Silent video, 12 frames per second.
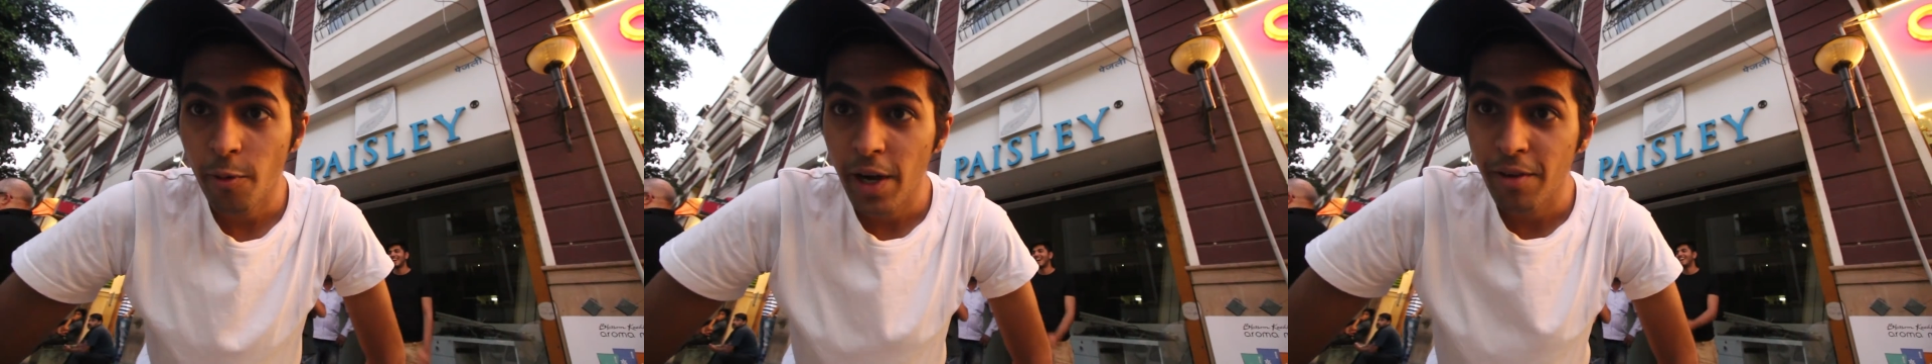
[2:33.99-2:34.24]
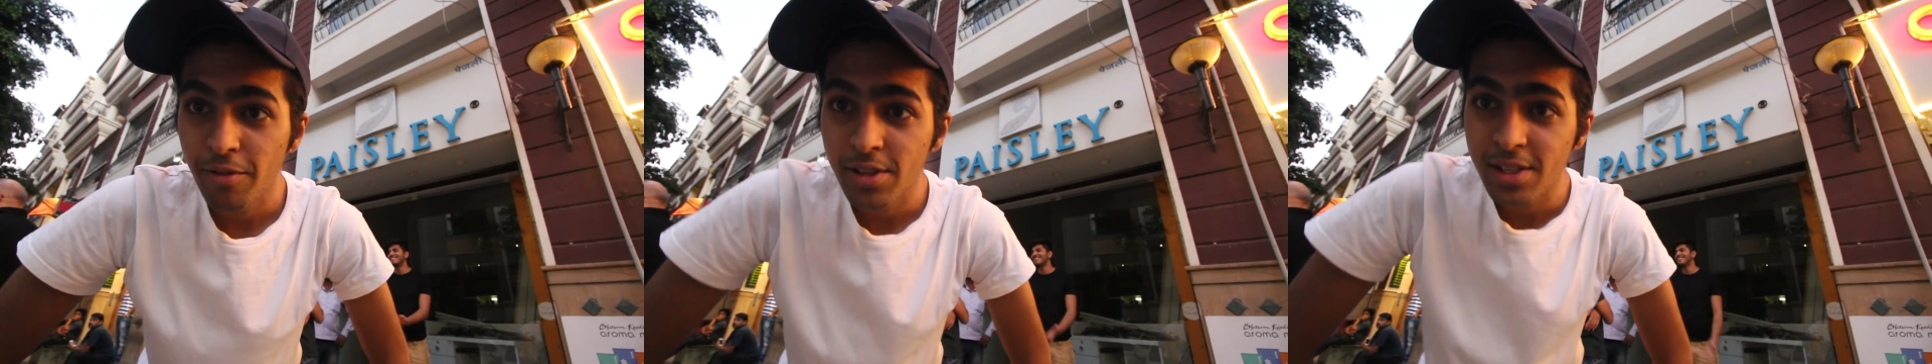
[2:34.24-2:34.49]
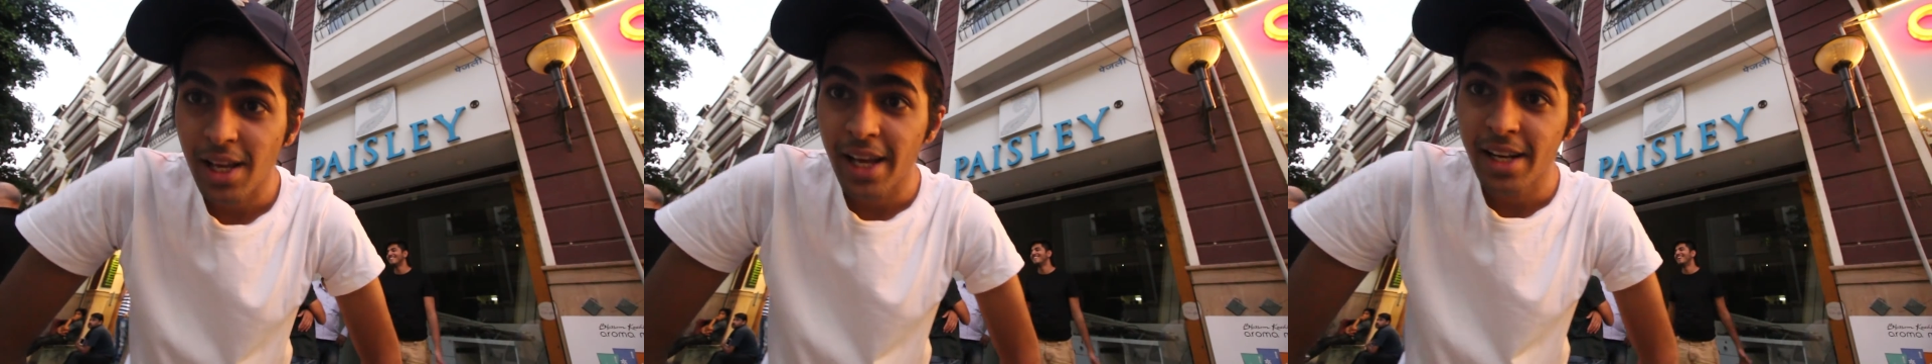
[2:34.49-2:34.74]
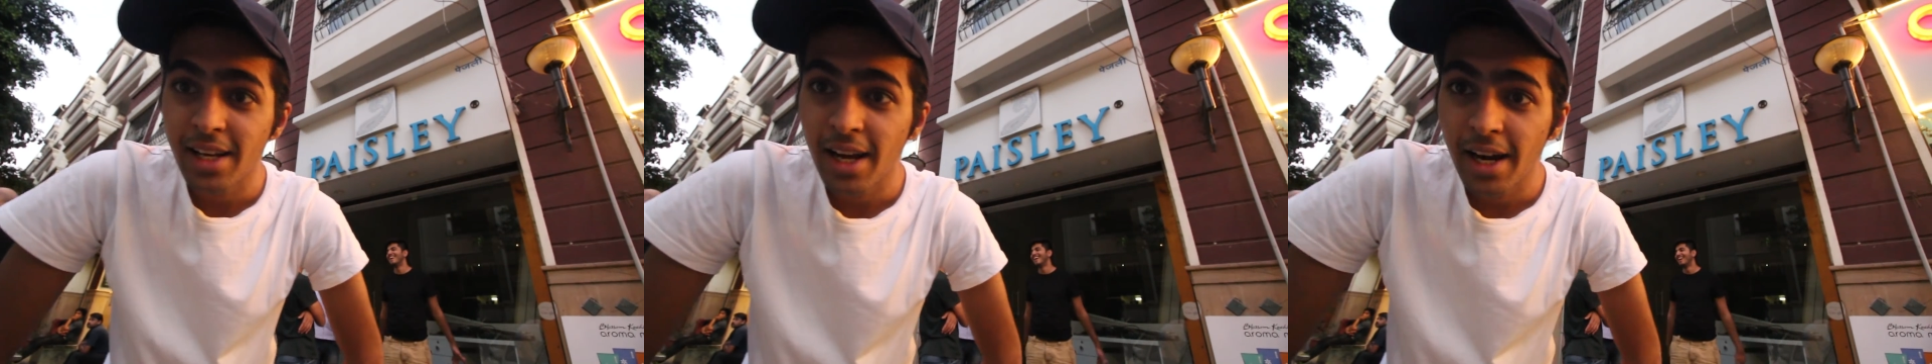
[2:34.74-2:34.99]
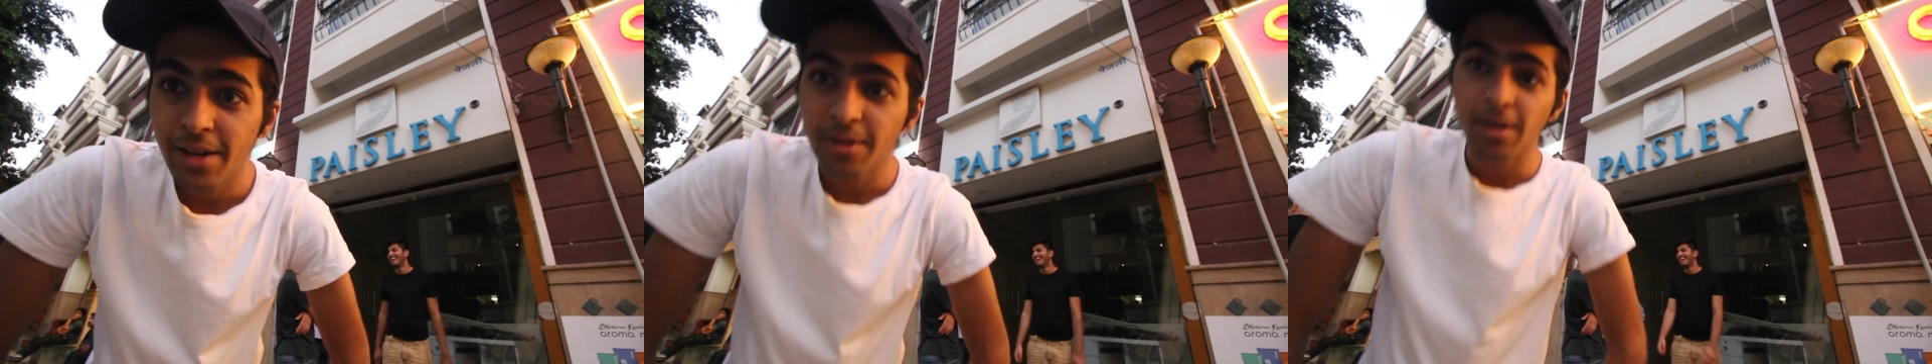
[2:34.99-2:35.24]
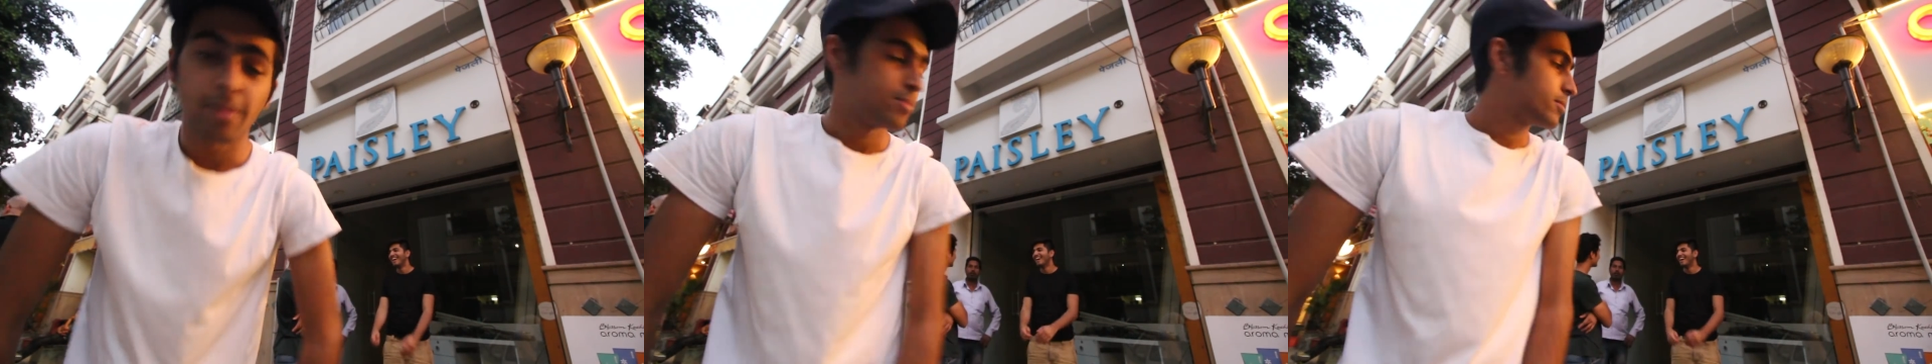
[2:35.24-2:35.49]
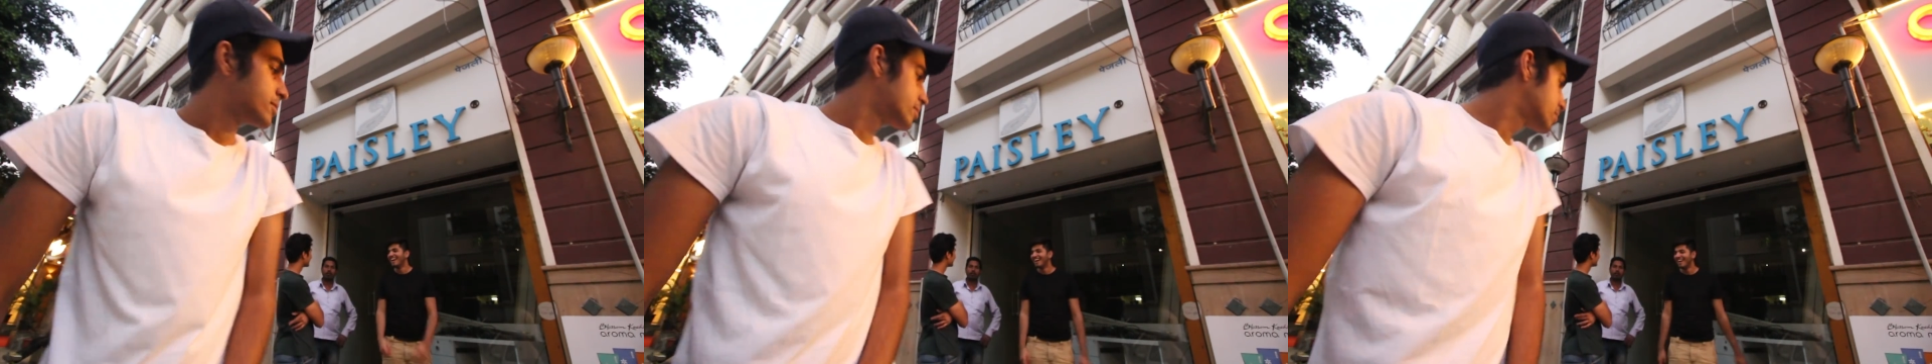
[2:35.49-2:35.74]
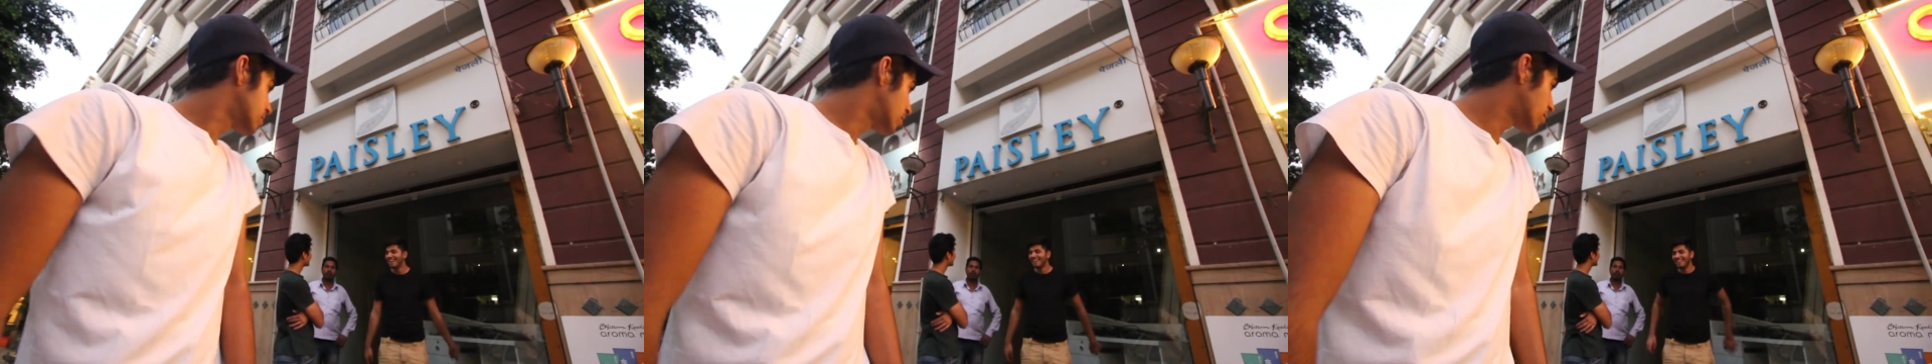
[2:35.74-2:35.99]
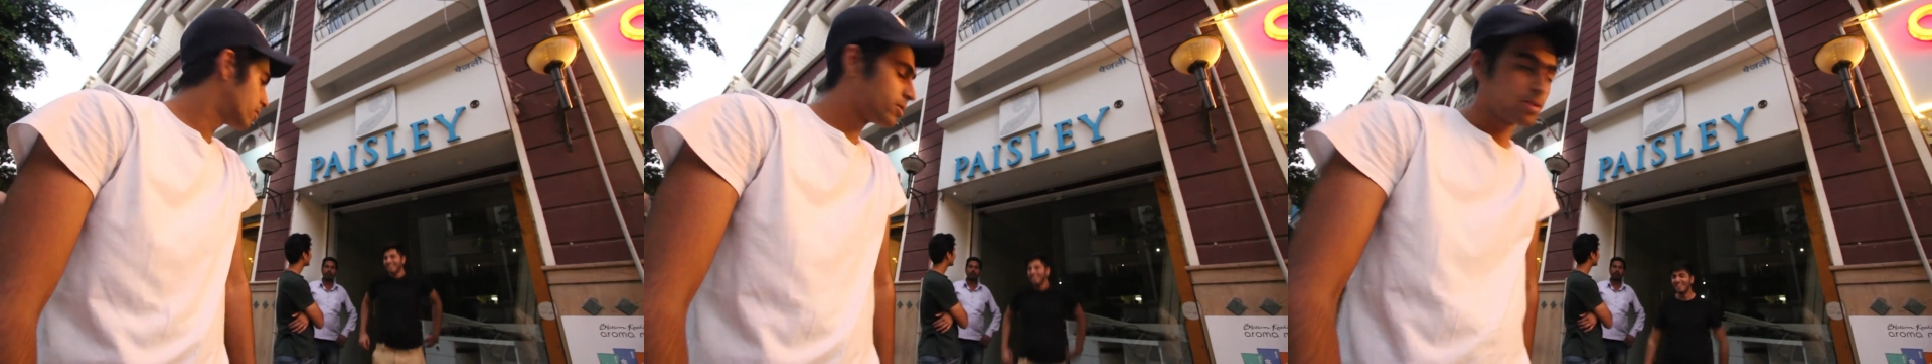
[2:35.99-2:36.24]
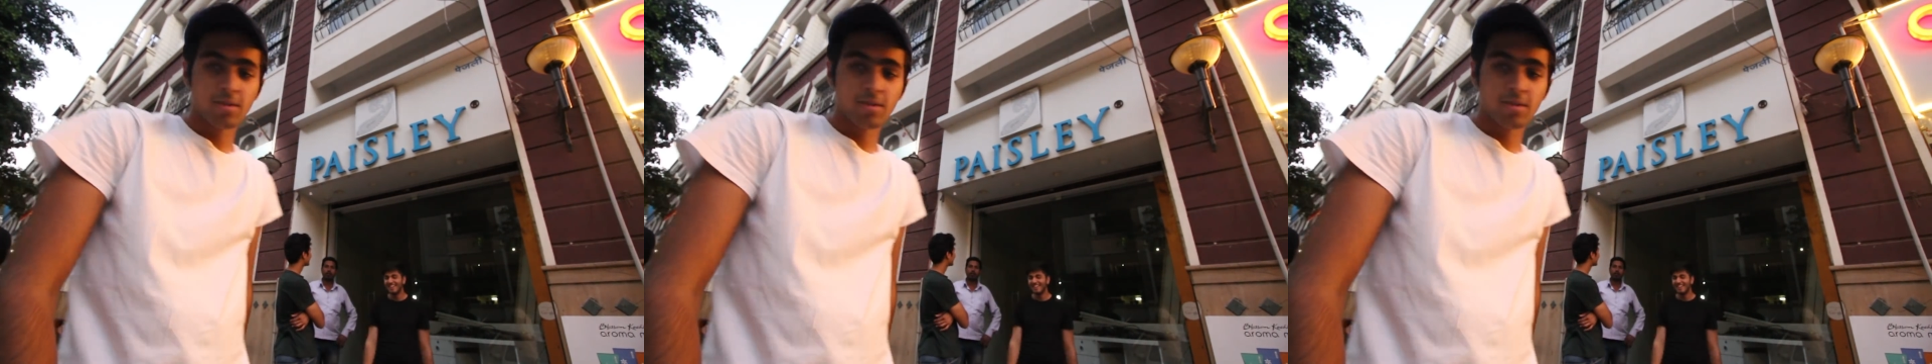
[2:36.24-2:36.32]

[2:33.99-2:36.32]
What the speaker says: We're waiting for the sign guy to come. So